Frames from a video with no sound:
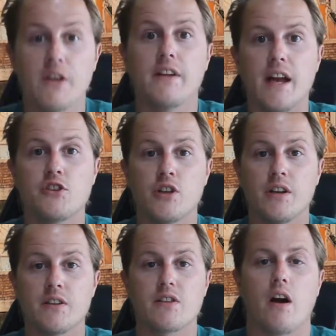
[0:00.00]
The engine
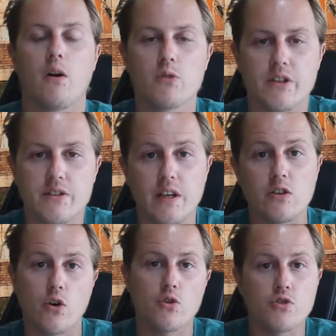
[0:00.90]
in this car was a
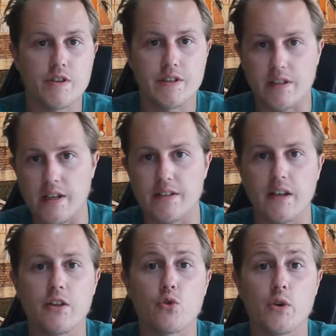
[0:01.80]

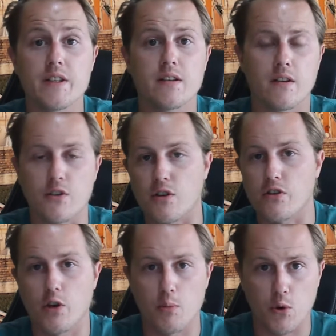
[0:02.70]
600cc three-cylinder
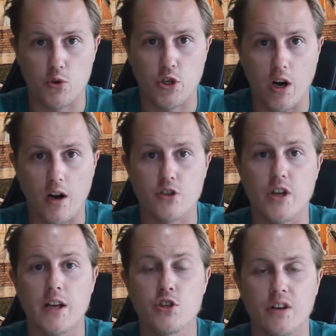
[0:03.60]

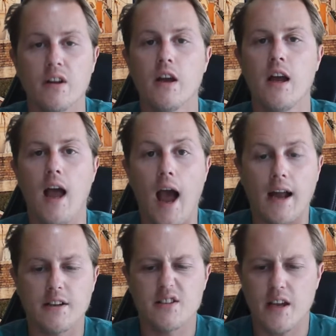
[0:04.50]
turbocharged engine,
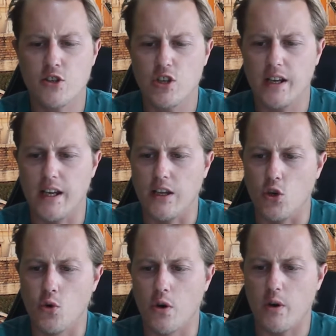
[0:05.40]
and essentially
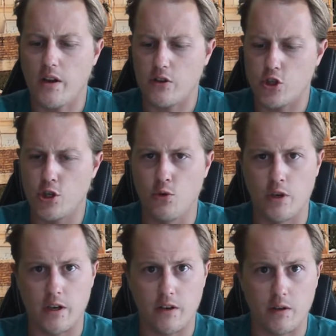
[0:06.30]
you could
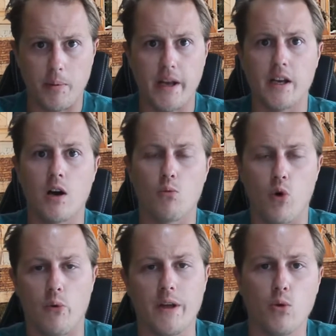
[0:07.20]
tune it depending on
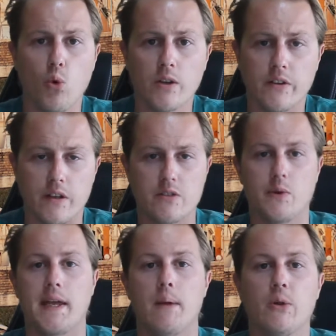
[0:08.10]
what way you wanted it.
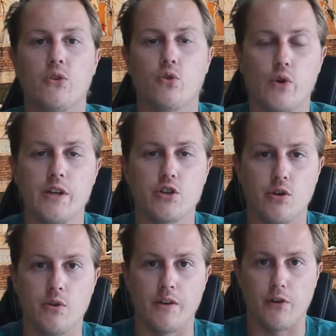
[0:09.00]
So it came in three
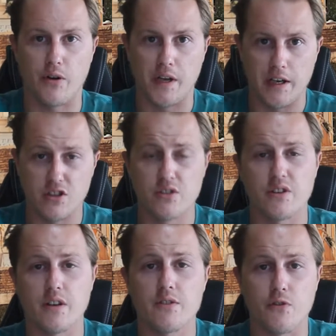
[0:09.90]
tuning
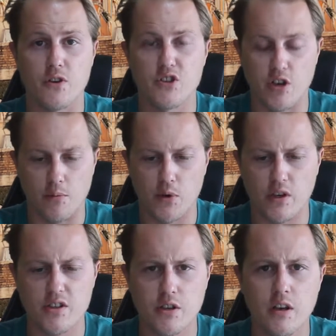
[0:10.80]
variations in its first year of
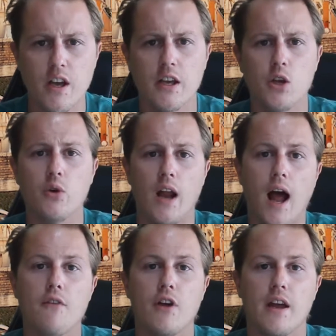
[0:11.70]
production. You could
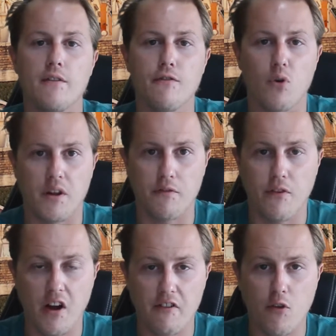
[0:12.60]
have a
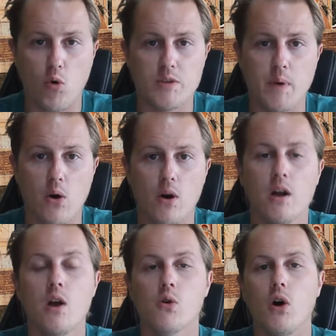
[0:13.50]
45 horsepower
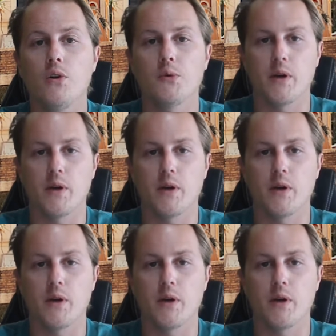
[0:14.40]
all the